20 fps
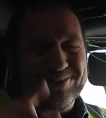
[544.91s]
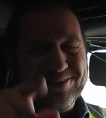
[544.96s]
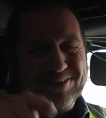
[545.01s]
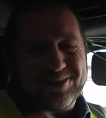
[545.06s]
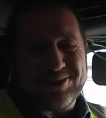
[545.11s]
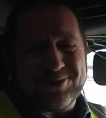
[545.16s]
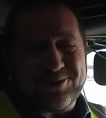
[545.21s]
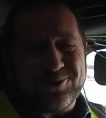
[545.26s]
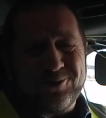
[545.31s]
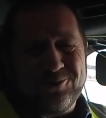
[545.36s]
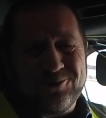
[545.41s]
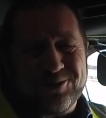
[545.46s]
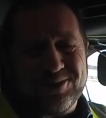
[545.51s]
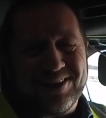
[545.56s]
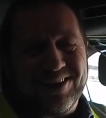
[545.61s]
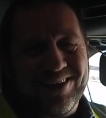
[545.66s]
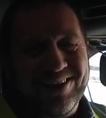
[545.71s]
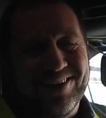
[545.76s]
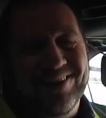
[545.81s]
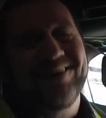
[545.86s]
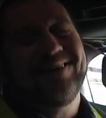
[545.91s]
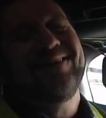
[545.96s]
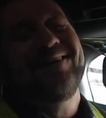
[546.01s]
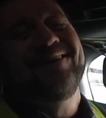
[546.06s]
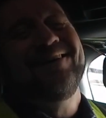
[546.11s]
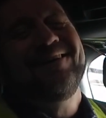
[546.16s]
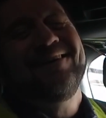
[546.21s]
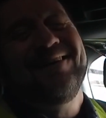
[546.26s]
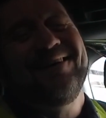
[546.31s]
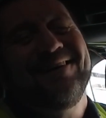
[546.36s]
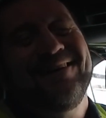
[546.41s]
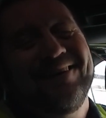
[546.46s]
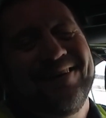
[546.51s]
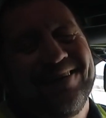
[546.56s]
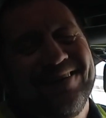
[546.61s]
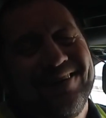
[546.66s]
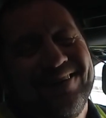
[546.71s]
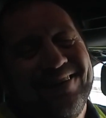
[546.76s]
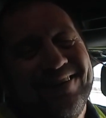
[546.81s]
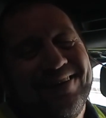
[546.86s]
just Tuesday.
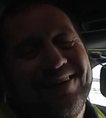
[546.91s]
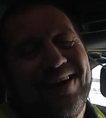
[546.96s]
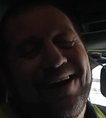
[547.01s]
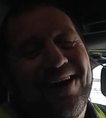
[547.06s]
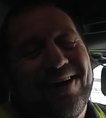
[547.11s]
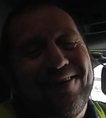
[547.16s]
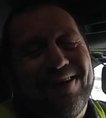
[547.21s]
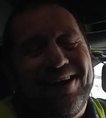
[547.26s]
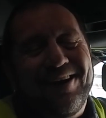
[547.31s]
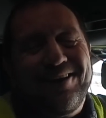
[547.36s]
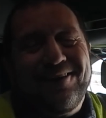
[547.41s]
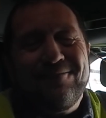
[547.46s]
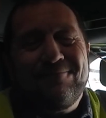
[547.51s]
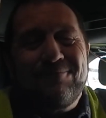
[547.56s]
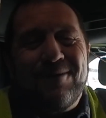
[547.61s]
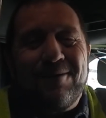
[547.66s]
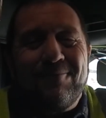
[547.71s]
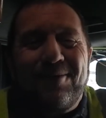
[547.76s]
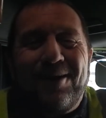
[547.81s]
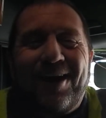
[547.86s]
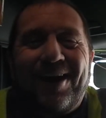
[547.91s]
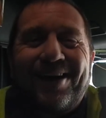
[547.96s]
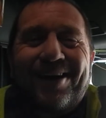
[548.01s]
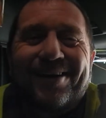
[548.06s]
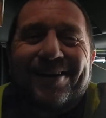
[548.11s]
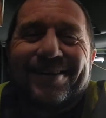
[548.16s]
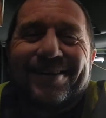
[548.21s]
Alrighty, bye-bye.